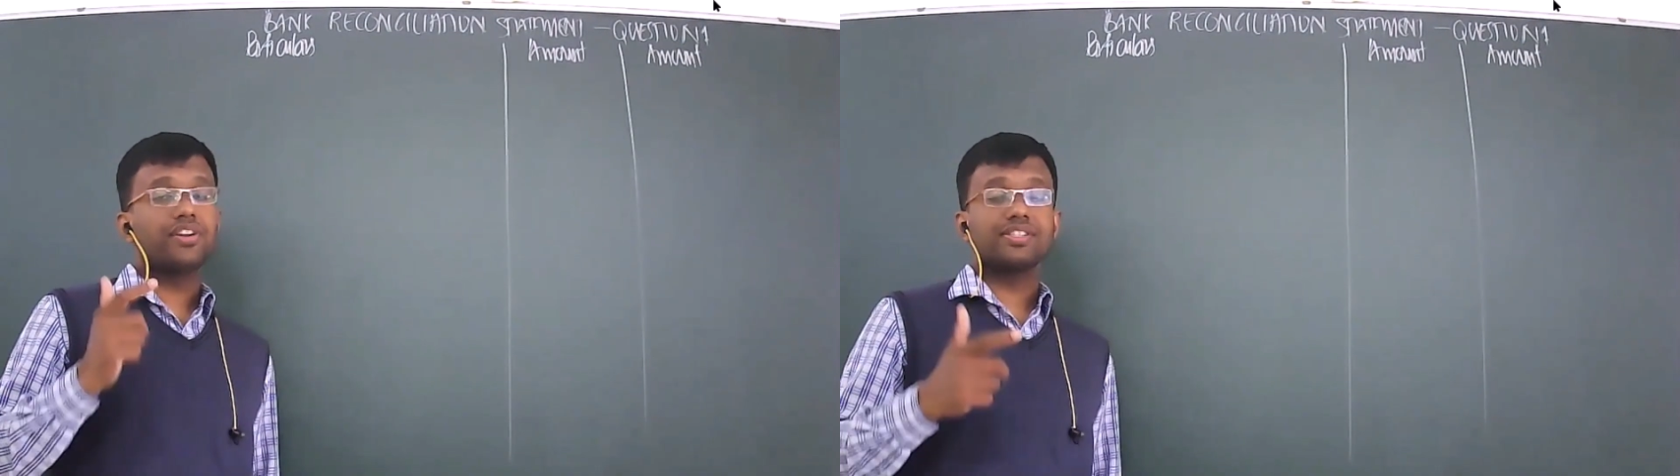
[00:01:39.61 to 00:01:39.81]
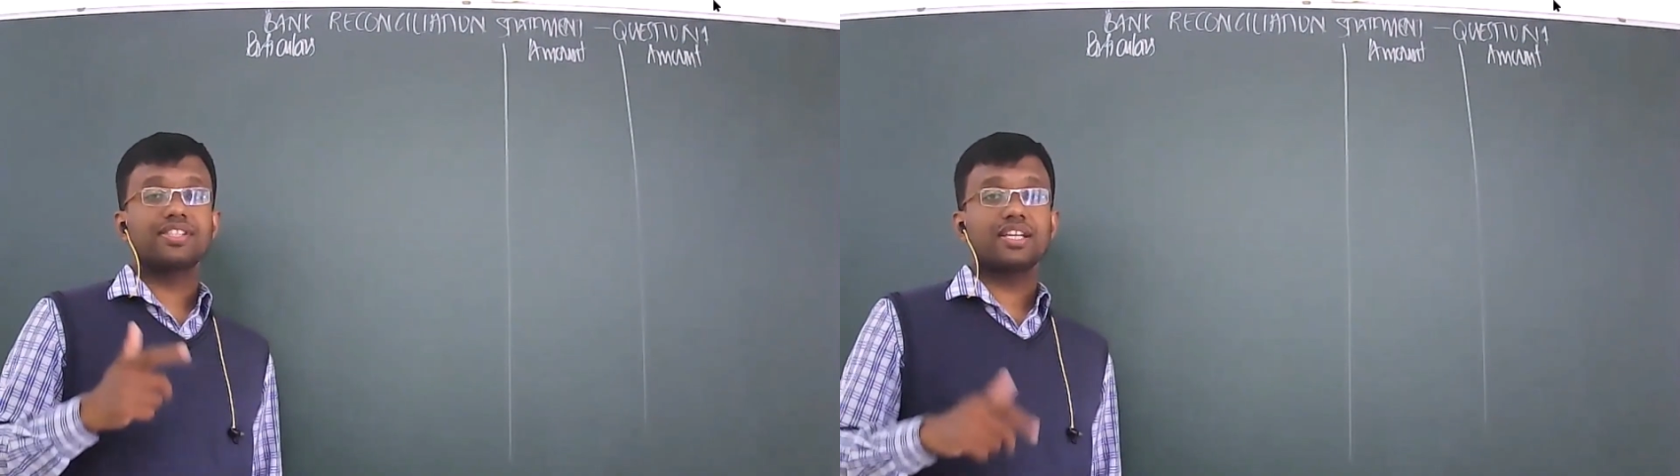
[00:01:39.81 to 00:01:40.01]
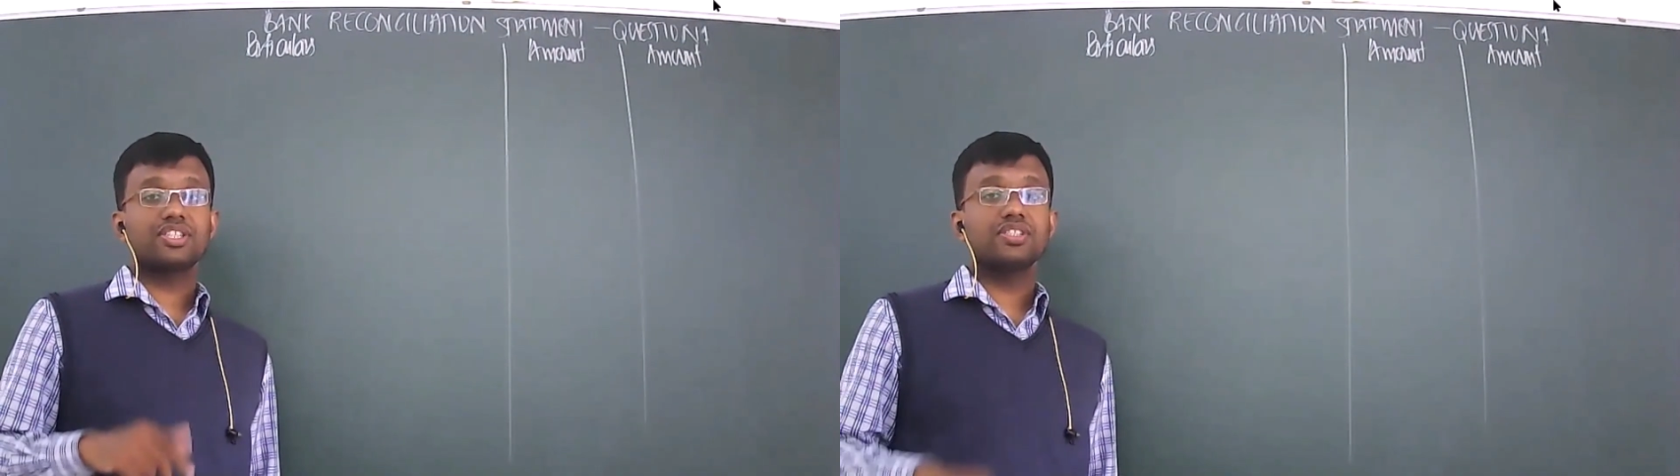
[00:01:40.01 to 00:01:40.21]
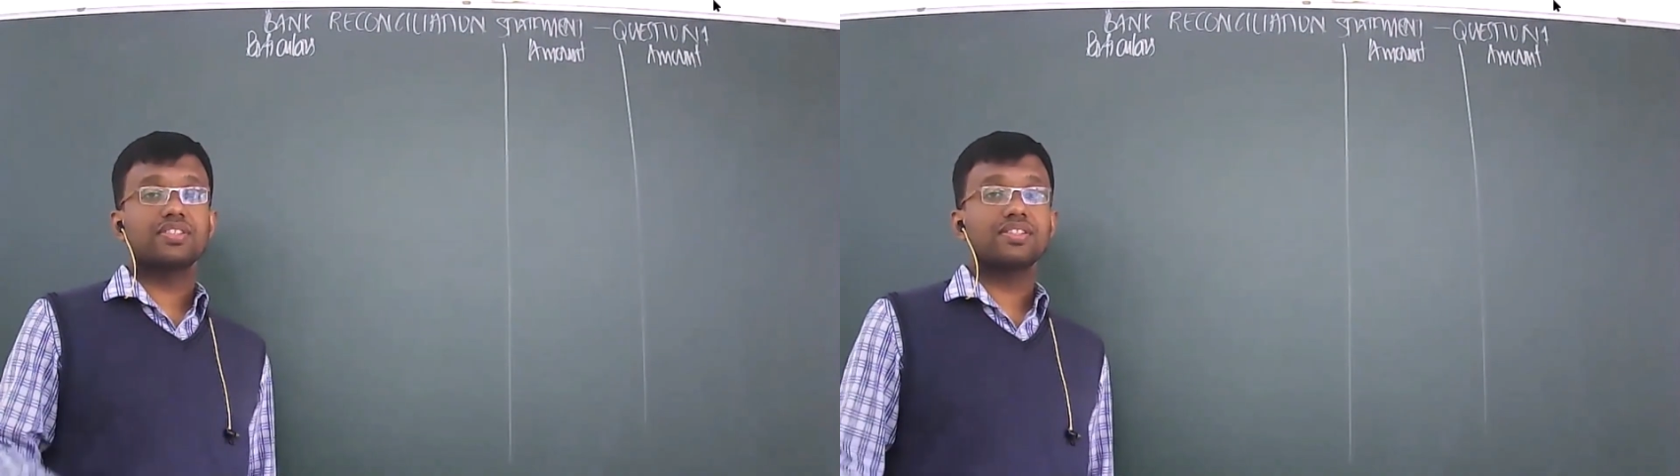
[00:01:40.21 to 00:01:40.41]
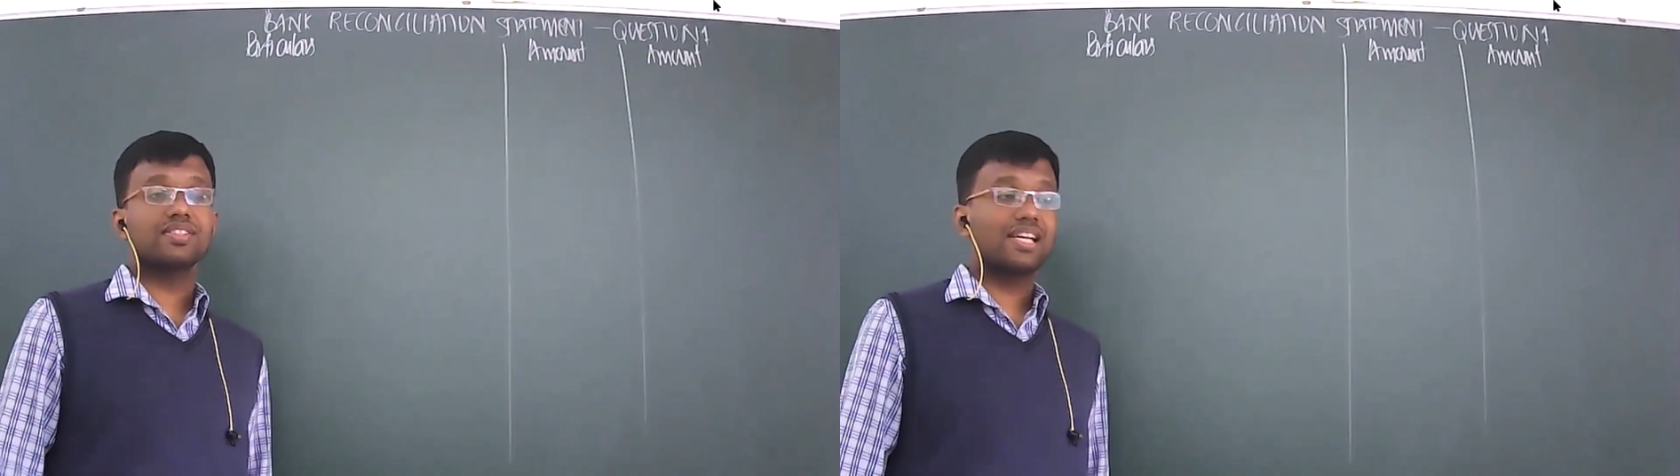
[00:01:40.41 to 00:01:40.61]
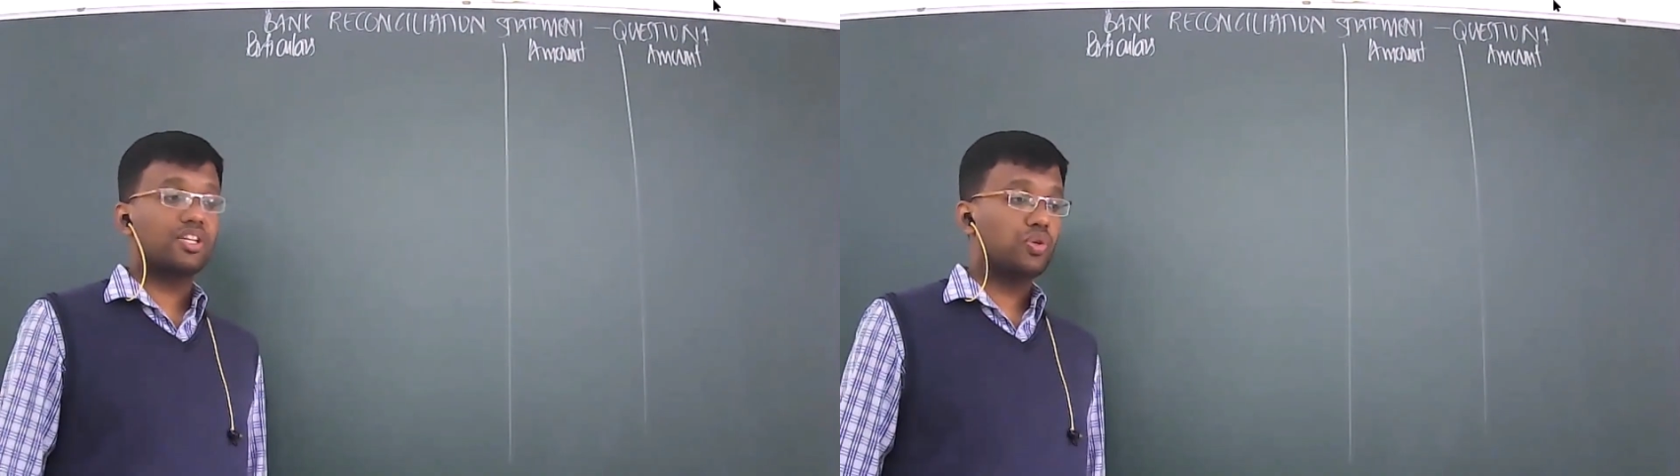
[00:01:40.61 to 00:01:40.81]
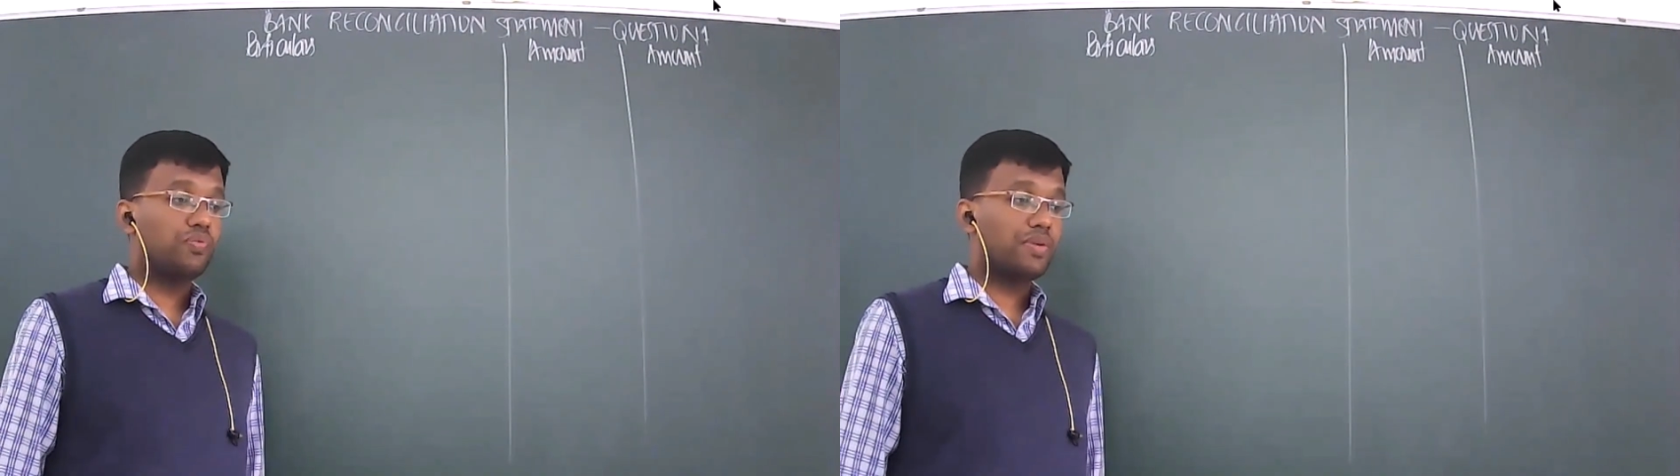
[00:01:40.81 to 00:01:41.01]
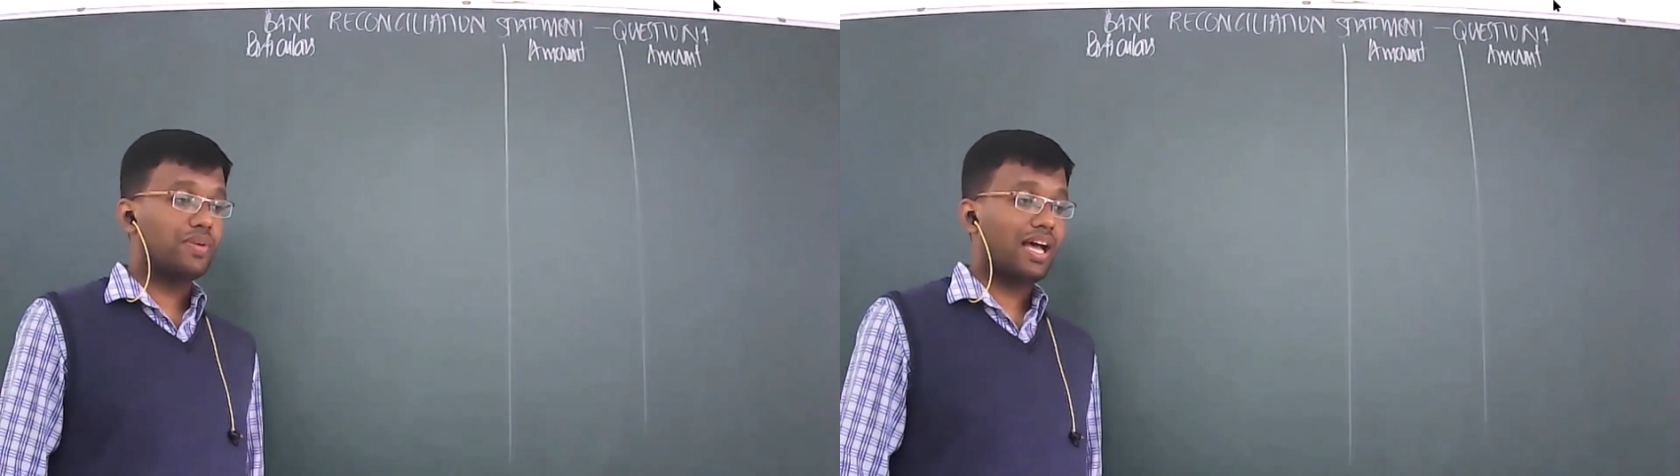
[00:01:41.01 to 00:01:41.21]
transactions in set
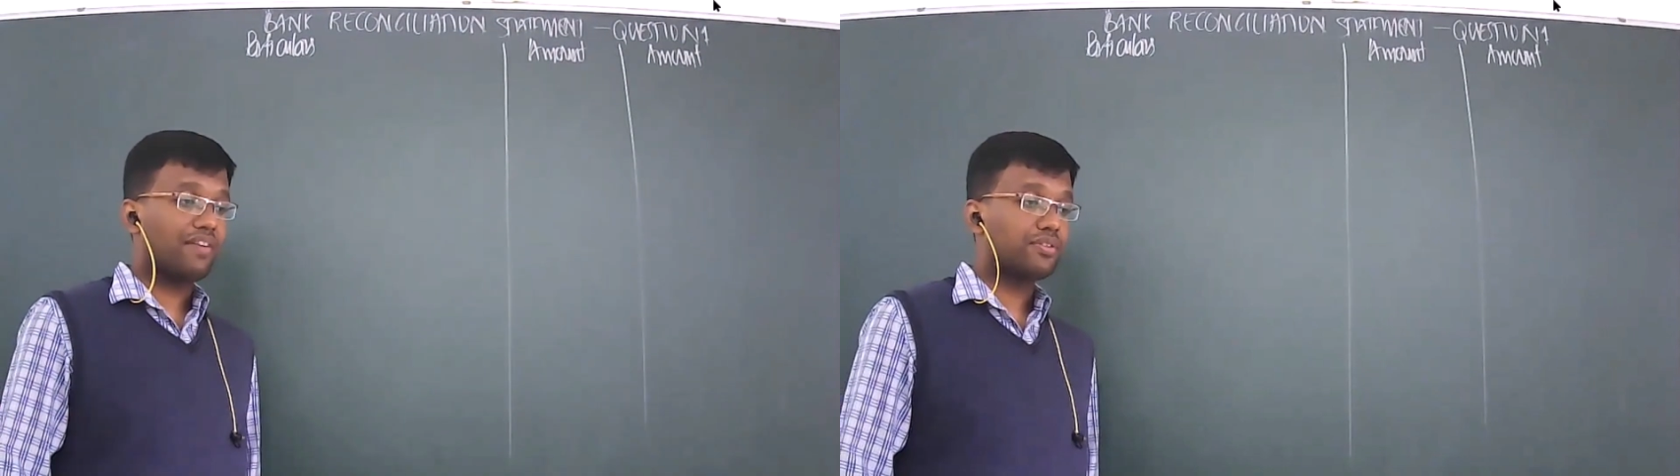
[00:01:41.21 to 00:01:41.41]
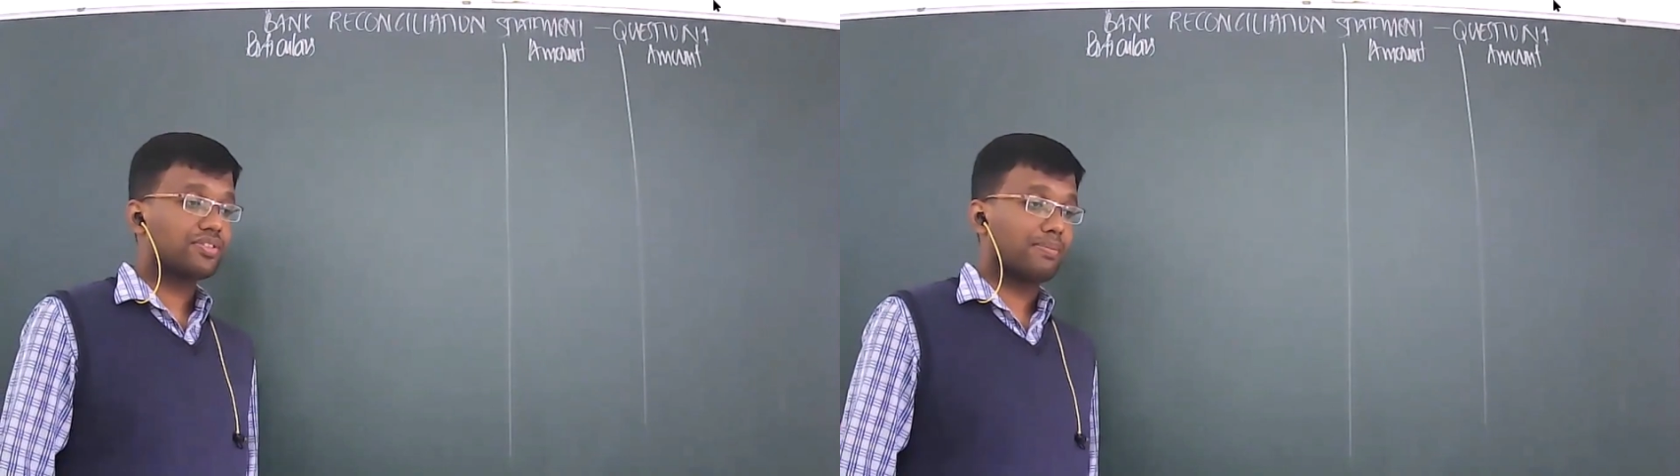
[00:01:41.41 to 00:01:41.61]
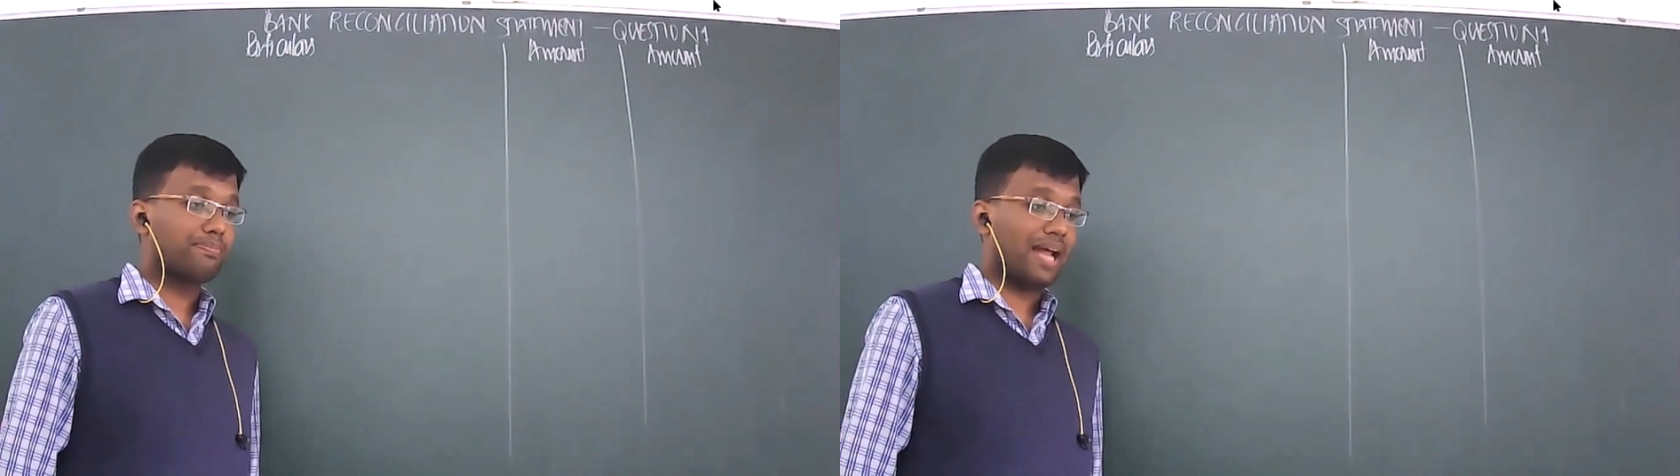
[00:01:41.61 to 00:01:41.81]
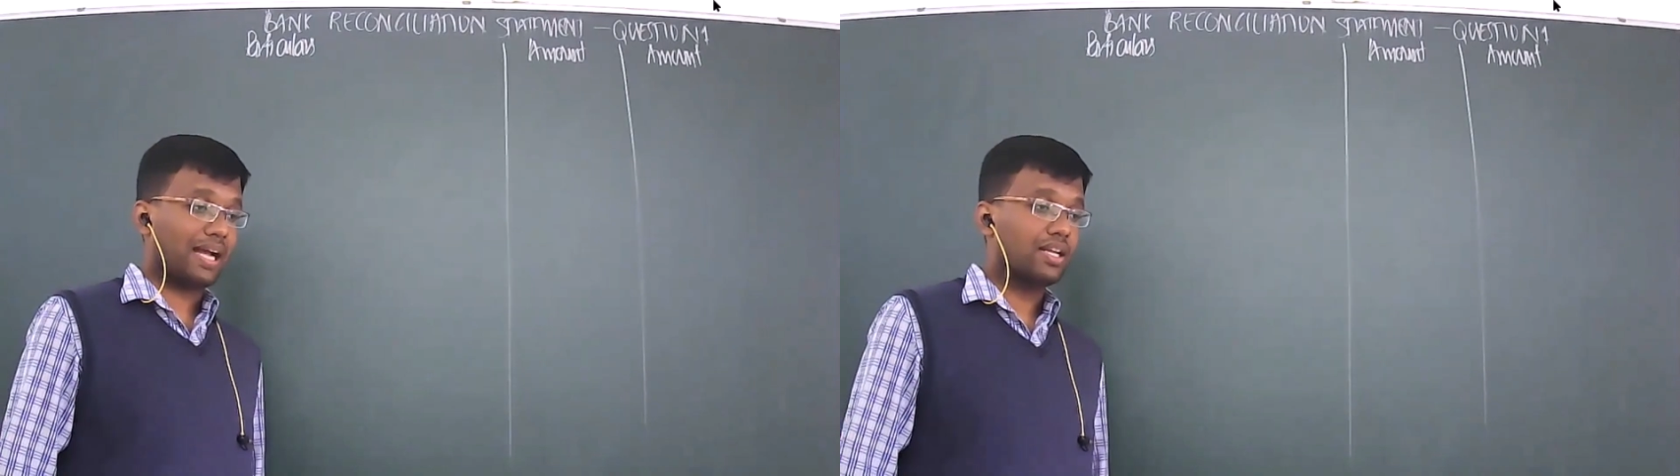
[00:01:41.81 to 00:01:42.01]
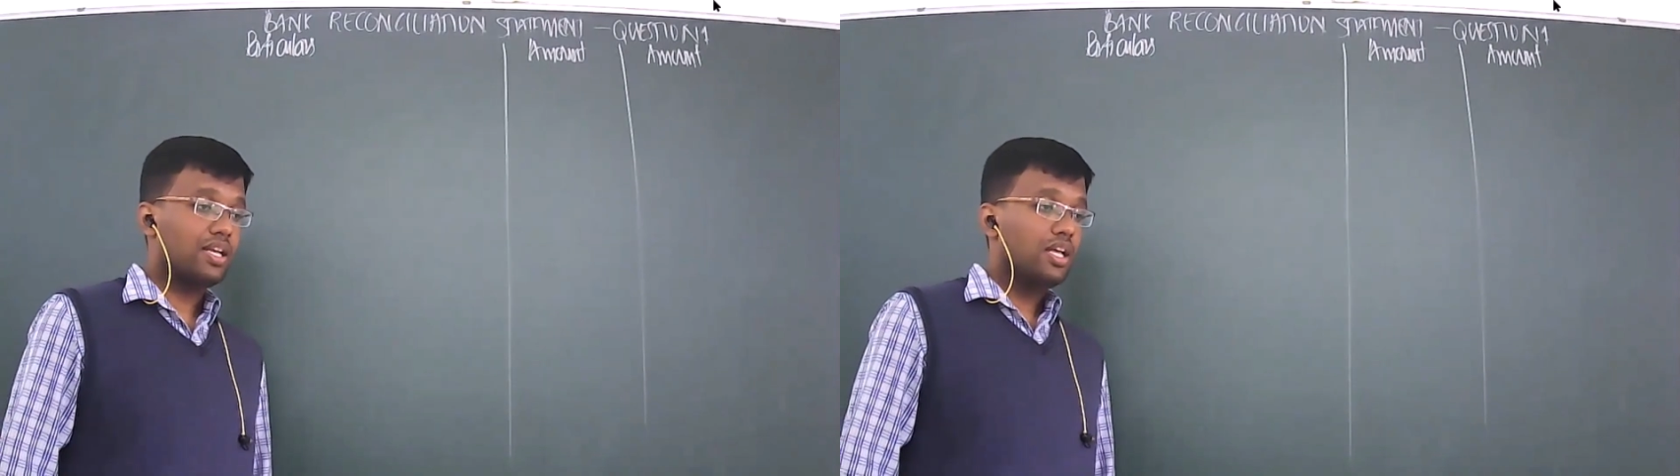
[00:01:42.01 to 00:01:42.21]
2 we will have to subtract.